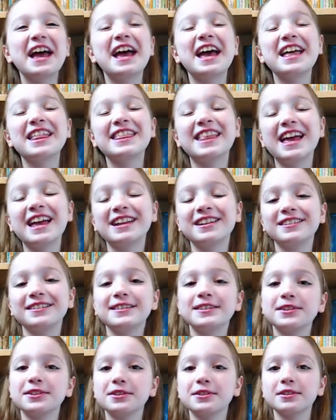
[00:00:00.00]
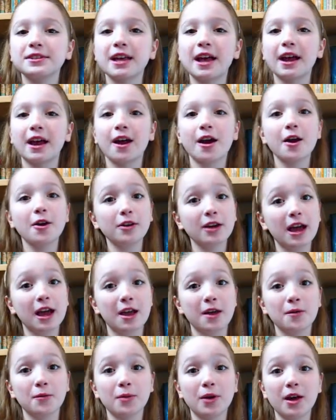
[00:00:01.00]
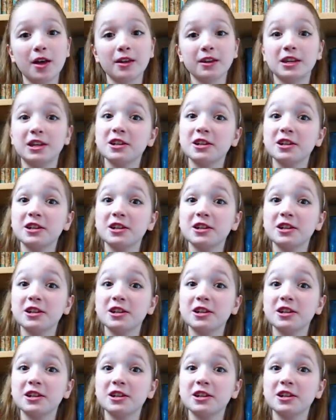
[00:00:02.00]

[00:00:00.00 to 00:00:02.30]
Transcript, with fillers: and then she's like, okay, well,